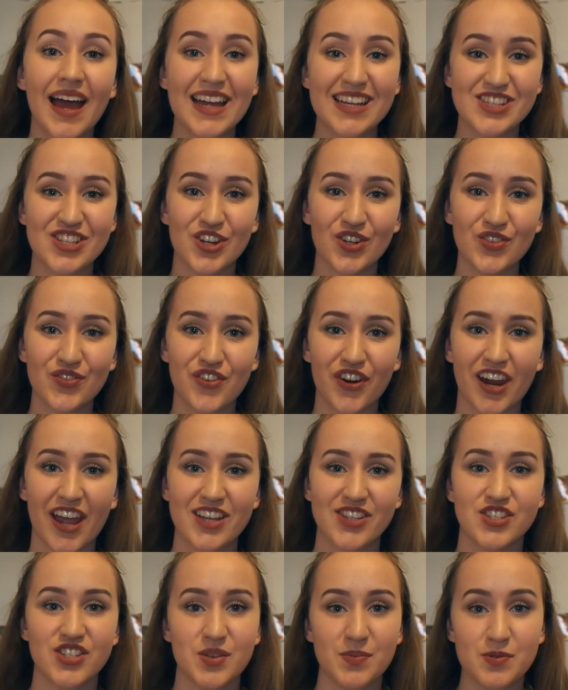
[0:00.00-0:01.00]
and don't
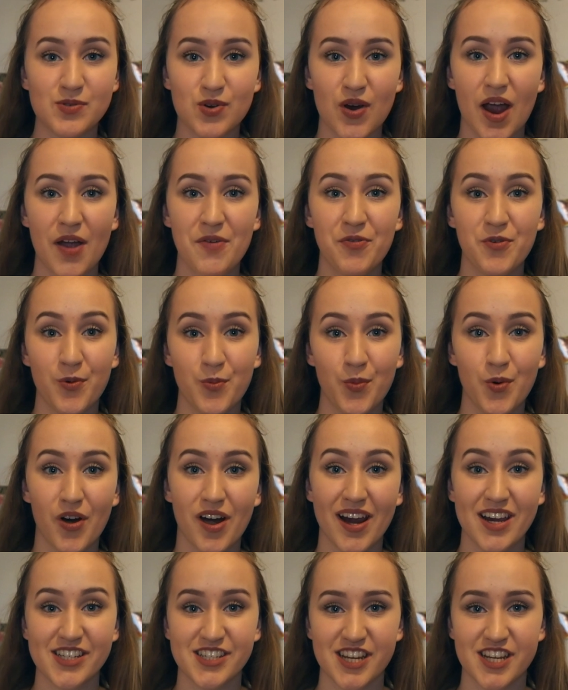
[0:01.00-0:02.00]
forget to subscribe for more
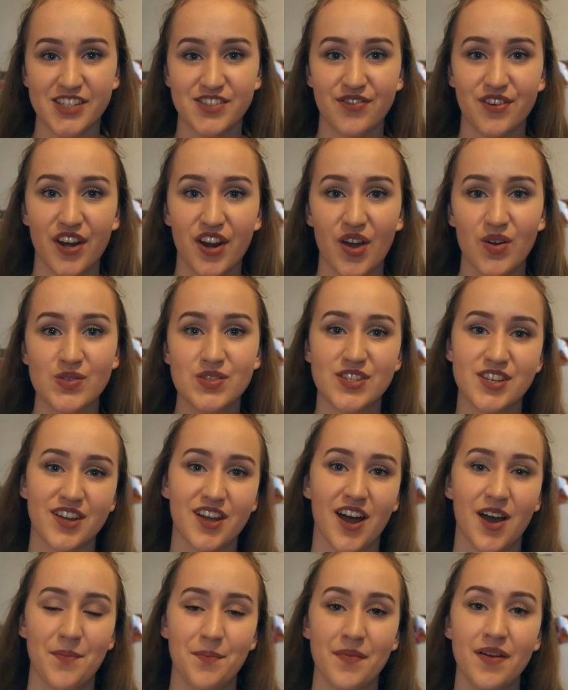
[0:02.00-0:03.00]
exchange videos to
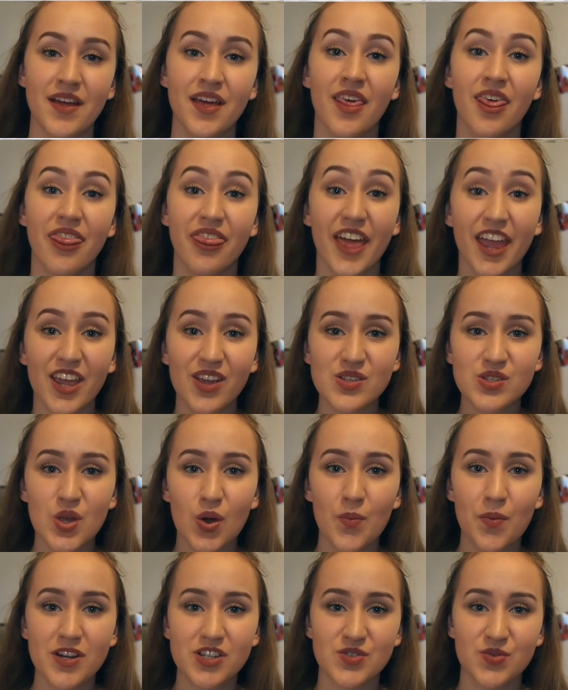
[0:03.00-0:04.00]
come. Thank you so
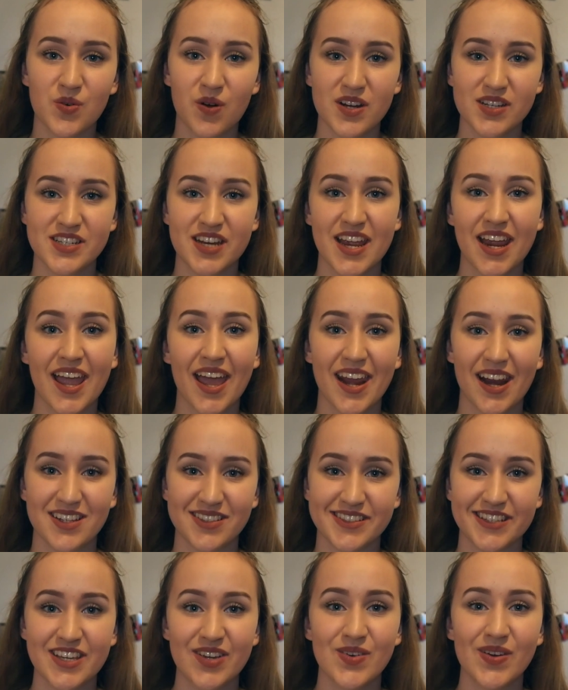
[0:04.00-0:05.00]
much for watching, and I'll
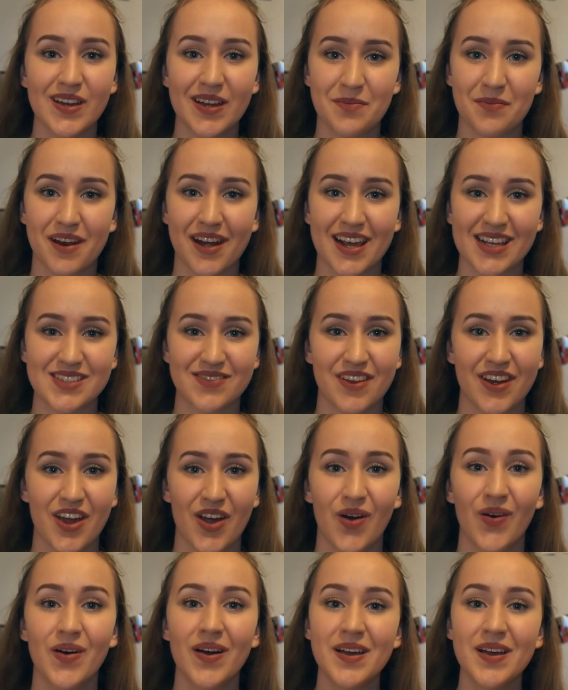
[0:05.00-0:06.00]
see you in my next video.